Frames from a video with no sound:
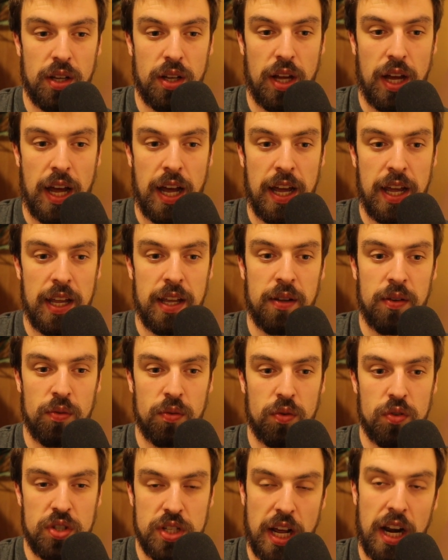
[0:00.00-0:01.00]
I
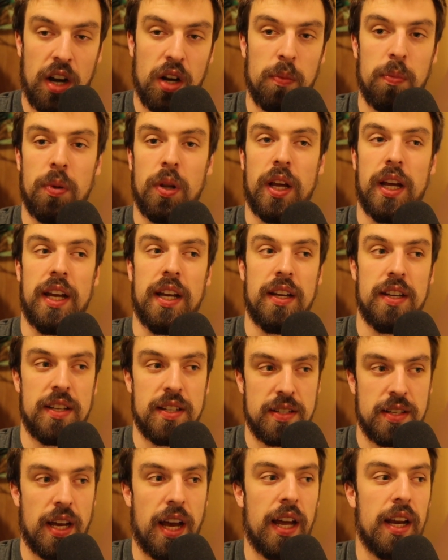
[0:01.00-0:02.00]
sat on a plane and
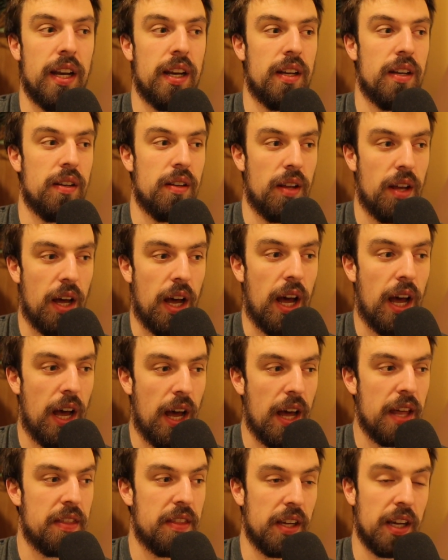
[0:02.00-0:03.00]
decided,
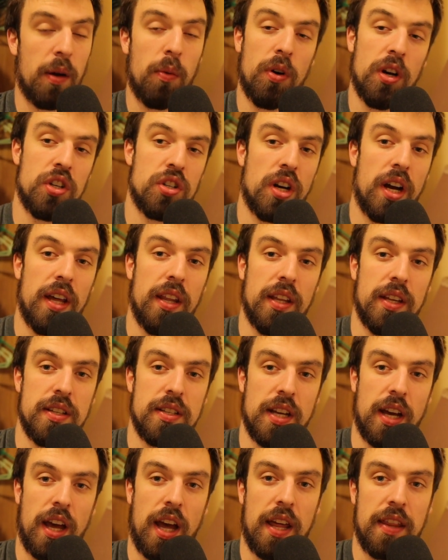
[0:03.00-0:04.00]
I think I want to try
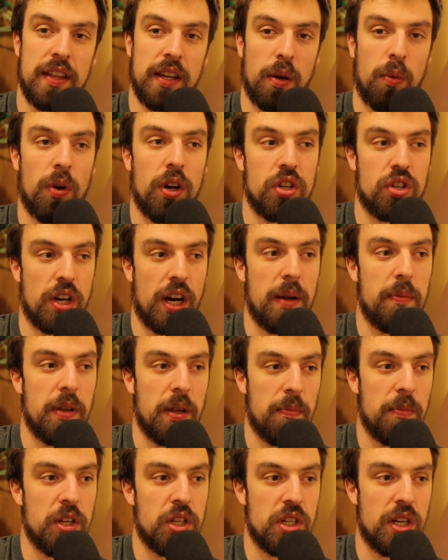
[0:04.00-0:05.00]
this. I think I want to try to be
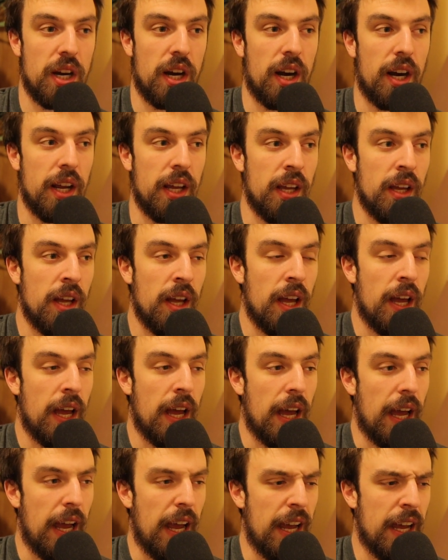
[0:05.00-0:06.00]
a missionary.
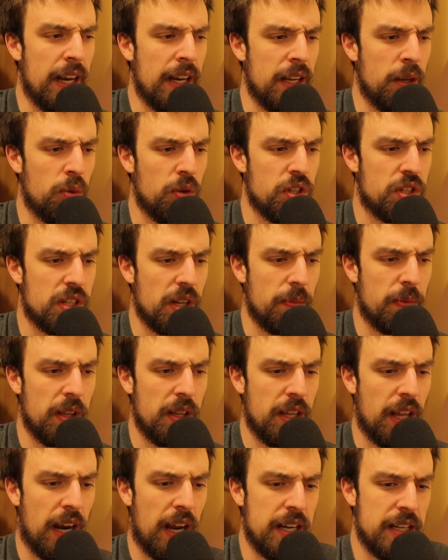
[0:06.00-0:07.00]
And it was
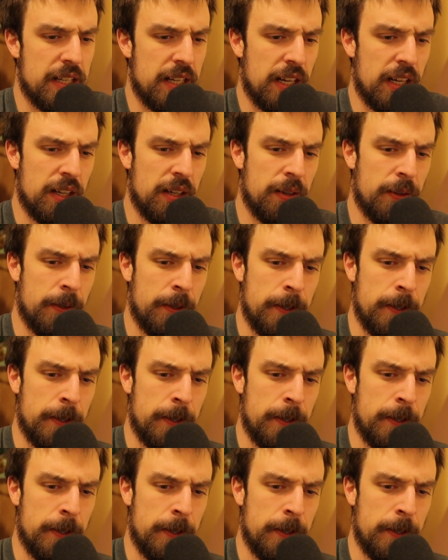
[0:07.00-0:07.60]
something that I didn't